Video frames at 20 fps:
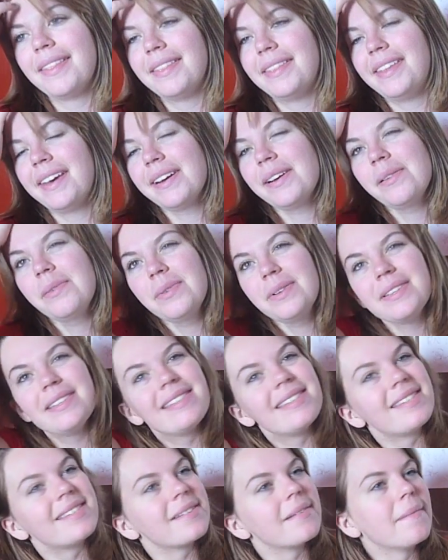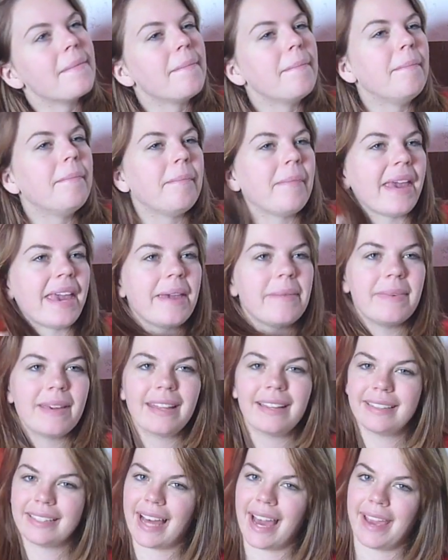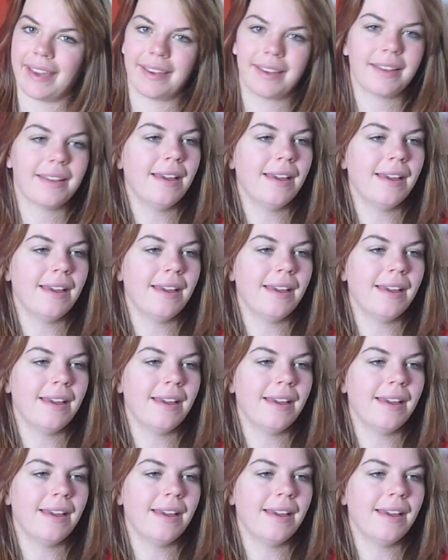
There was maybe like